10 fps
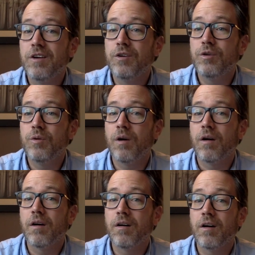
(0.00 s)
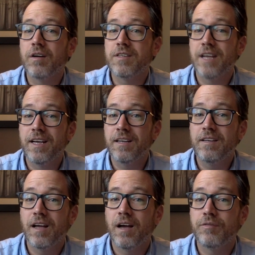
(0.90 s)
who are, are taken
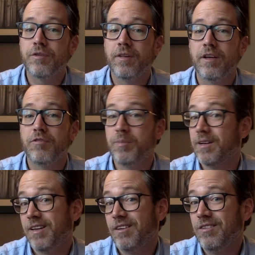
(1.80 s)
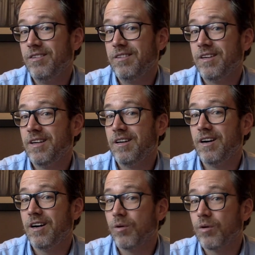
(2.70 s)
after they have been killed
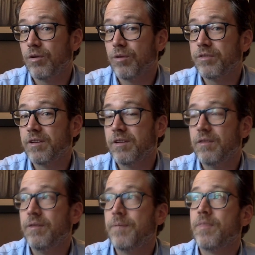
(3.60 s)
uh, or close to killed,